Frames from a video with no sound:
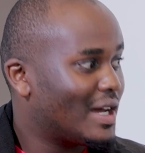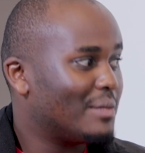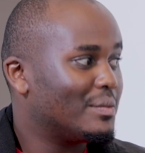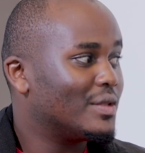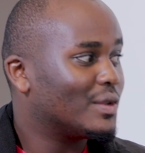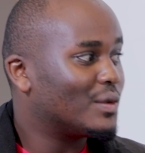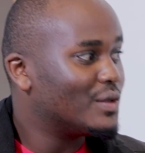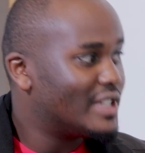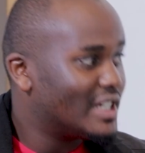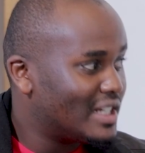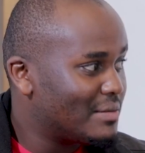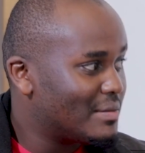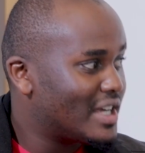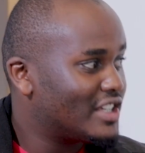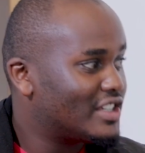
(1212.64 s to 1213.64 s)
Unaambiwa kuja
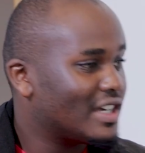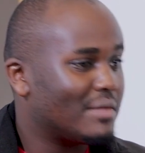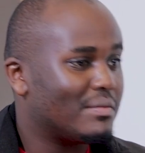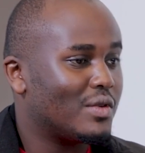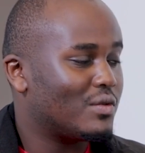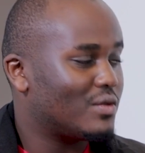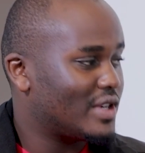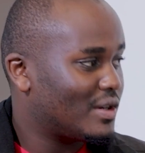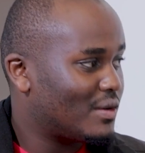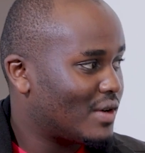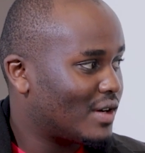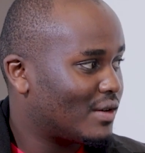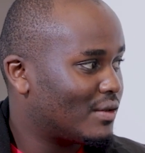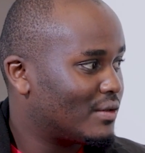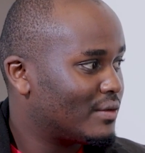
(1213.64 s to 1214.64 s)
lima ishambo kuni
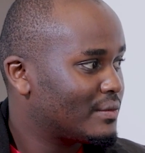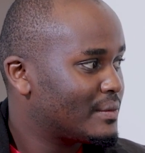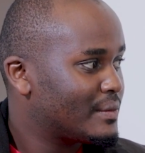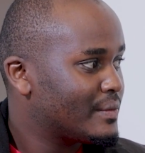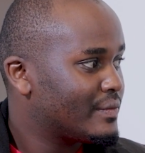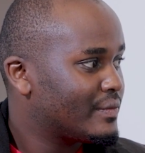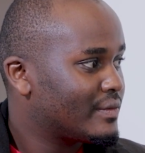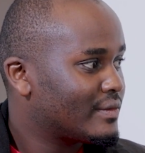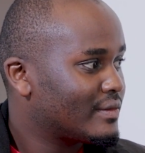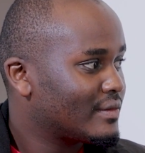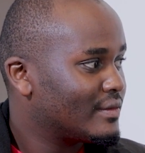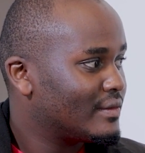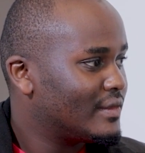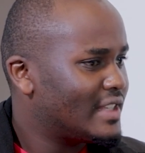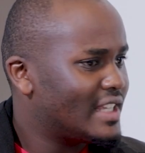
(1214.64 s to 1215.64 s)
kwako.
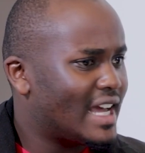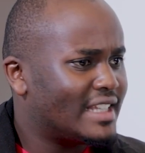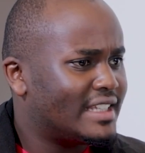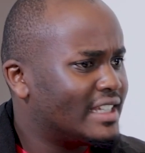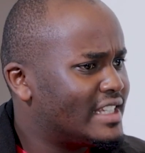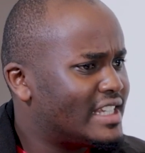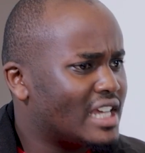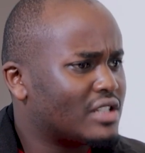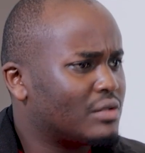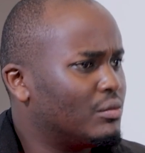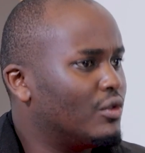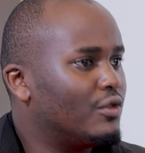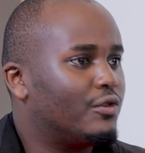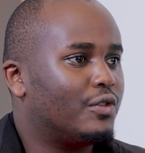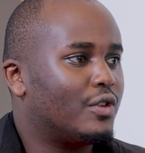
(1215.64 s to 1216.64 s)
As in just
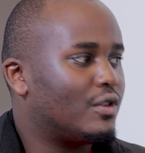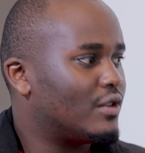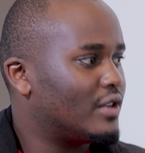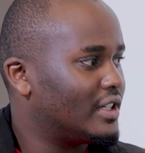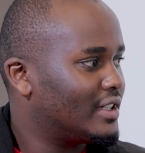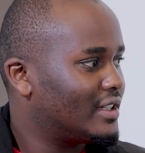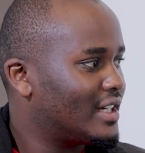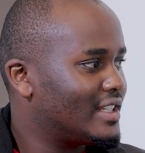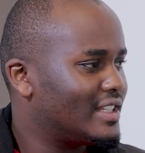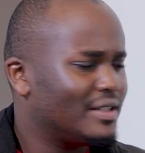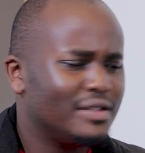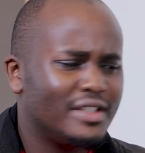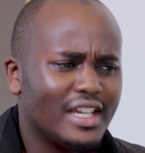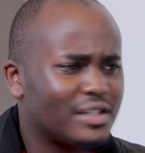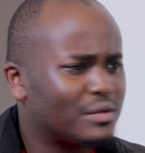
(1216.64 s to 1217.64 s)
move on. As
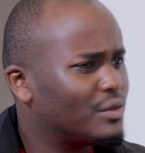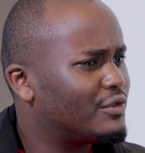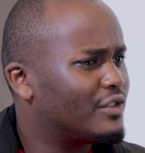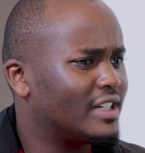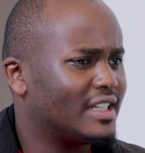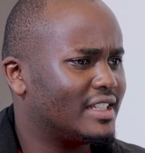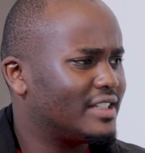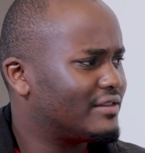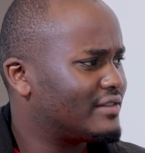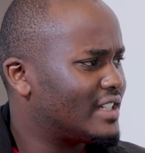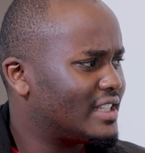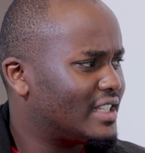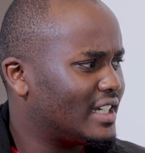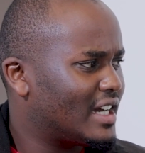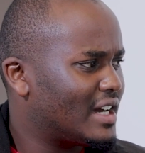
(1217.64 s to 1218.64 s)
in just move on as if
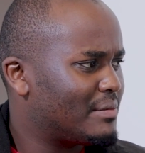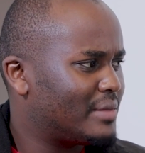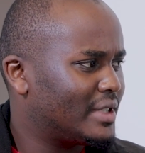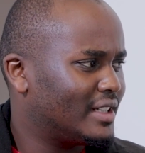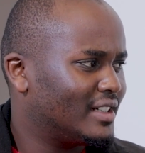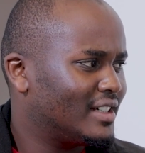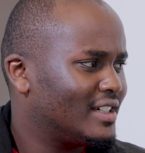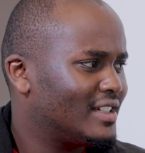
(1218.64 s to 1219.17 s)
nothing happened.